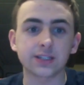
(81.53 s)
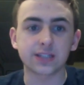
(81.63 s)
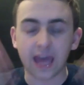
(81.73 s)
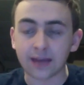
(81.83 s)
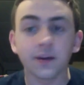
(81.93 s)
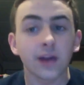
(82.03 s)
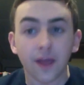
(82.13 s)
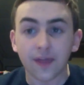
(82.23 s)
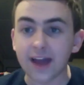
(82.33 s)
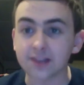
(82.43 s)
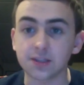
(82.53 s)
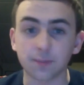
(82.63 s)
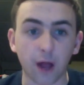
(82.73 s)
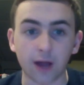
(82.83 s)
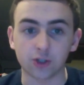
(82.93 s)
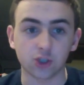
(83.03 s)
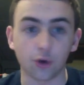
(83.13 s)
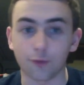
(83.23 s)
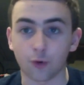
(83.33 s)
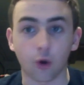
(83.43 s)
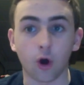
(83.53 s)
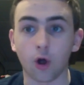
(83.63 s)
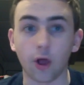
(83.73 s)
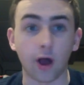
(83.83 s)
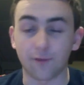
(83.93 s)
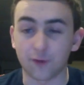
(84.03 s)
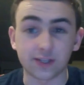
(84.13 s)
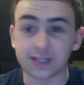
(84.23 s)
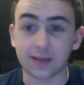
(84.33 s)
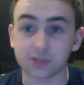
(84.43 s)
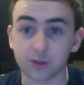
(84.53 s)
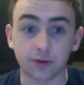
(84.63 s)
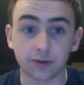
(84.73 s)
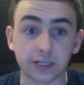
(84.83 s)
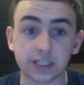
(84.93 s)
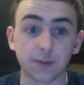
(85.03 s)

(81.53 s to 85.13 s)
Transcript: and that is the plot of the show overall, for this episode at least.